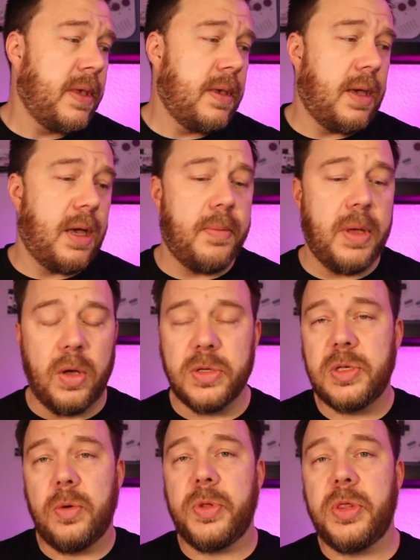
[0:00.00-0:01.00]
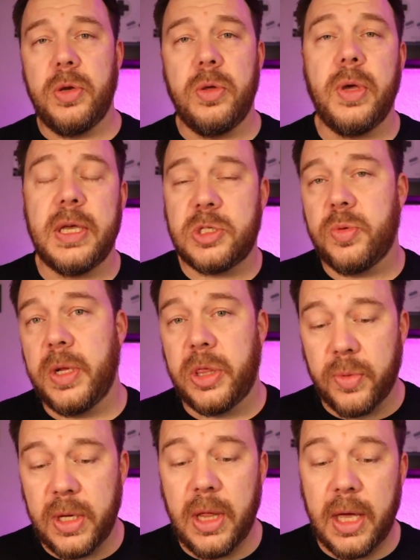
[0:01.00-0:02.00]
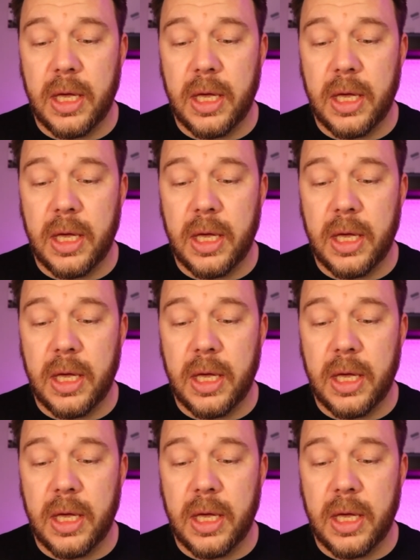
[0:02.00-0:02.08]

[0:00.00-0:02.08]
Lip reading: And also with the new S23 line